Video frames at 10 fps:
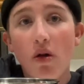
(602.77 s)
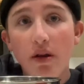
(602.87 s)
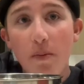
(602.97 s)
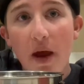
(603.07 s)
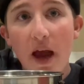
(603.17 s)
in the
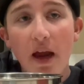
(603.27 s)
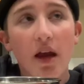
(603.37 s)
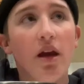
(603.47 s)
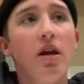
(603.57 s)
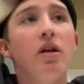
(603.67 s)
bag.
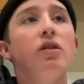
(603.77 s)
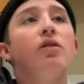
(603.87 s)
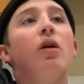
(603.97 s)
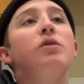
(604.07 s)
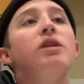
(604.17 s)
So
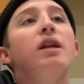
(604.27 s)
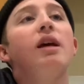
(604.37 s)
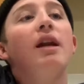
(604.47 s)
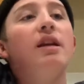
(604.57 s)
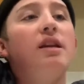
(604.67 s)
I'm just gonna
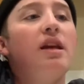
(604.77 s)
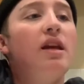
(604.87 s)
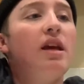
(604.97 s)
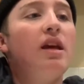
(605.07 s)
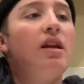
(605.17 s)
kind of dig
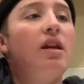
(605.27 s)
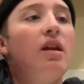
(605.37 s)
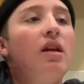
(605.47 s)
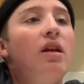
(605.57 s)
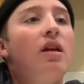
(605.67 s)
in
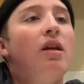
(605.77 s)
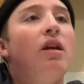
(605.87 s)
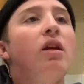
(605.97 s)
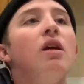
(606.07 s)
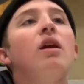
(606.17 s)

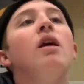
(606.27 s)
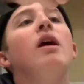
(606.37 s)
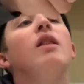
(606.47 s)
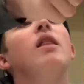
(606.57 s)
and